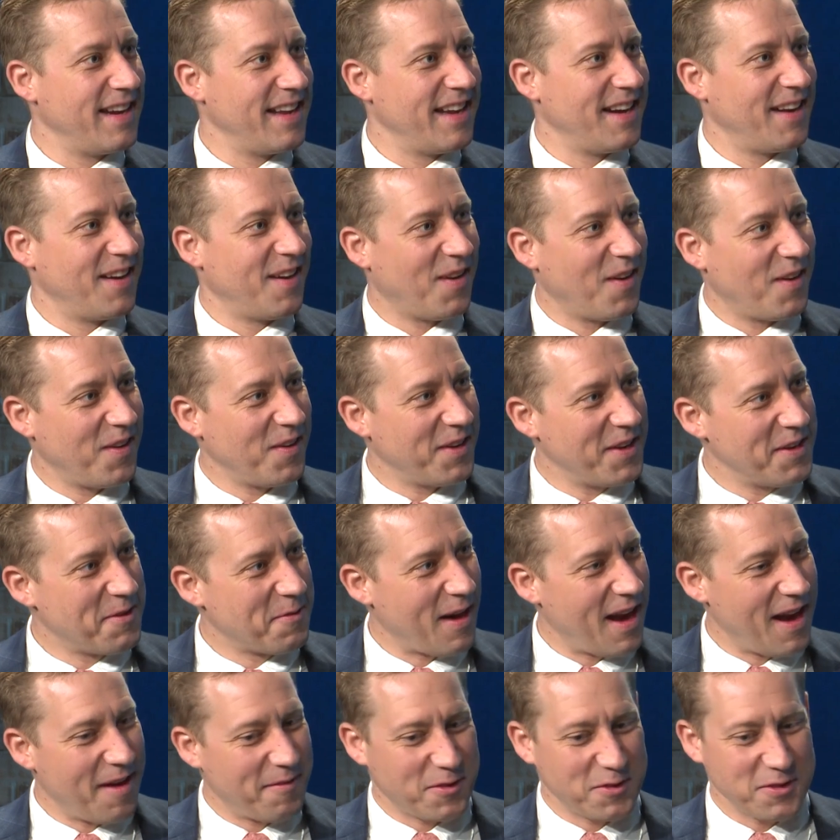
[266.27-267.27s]
it all
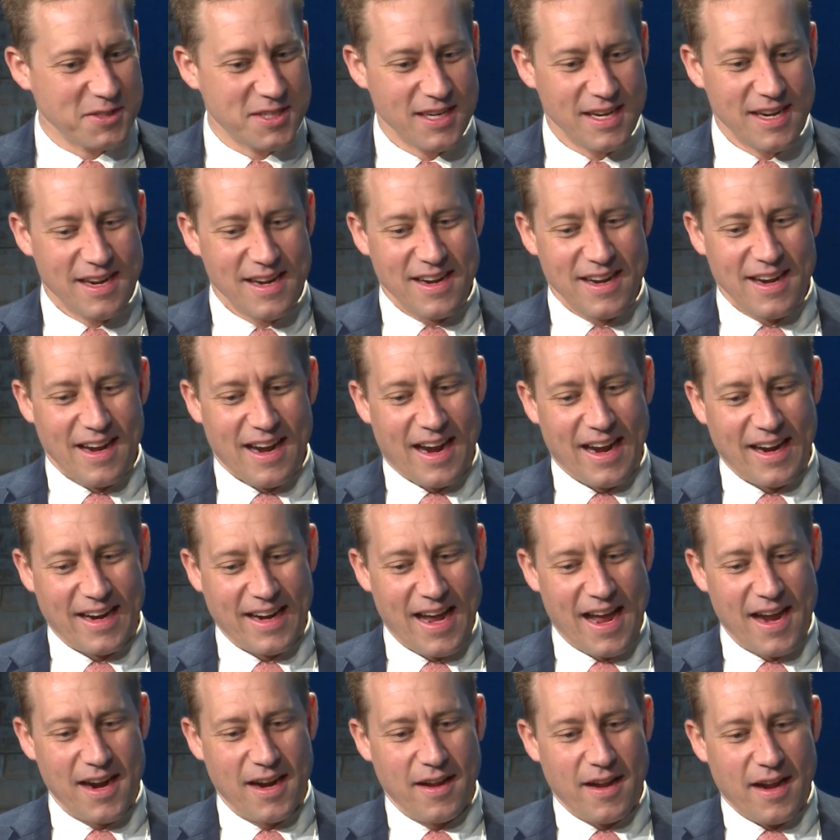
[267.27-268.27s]
unravels. I
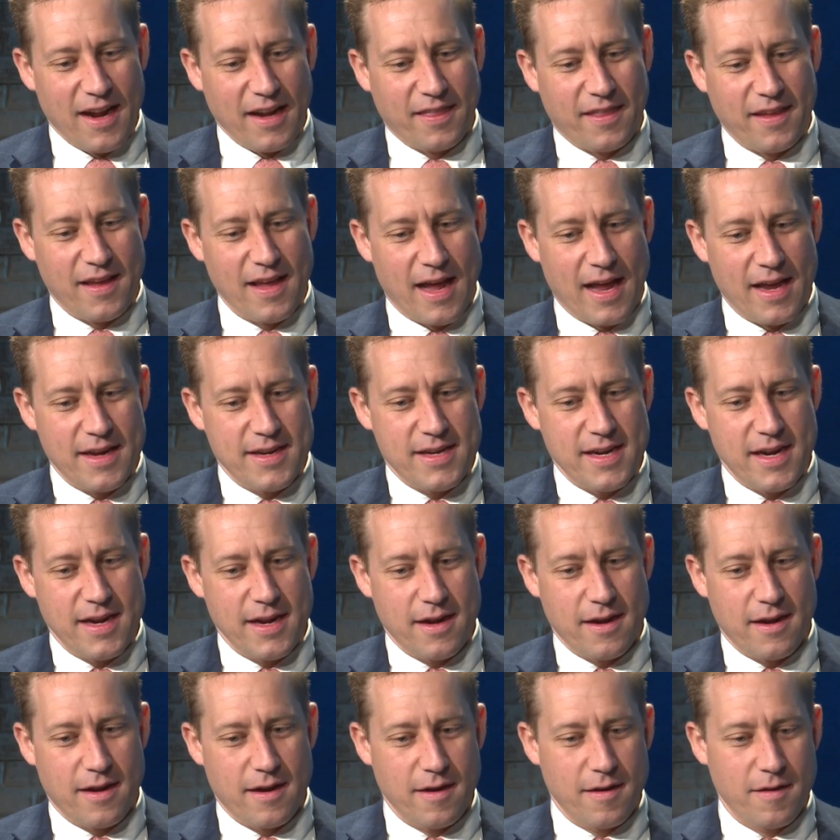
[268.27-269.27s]
kind of like the
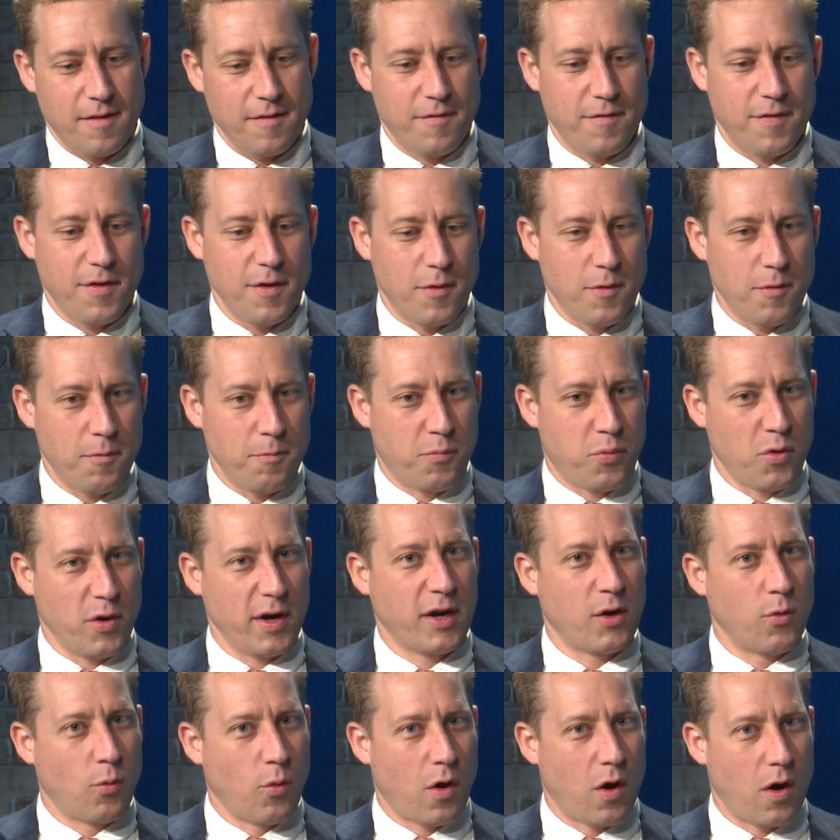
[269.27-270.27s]
idea of the
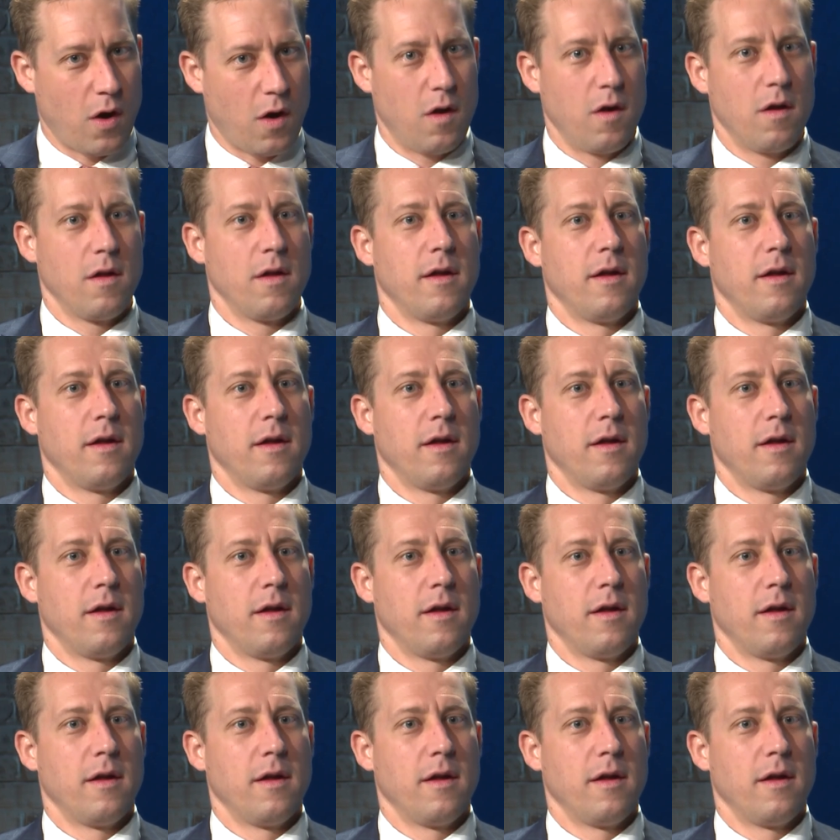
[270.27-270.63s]
brick wall.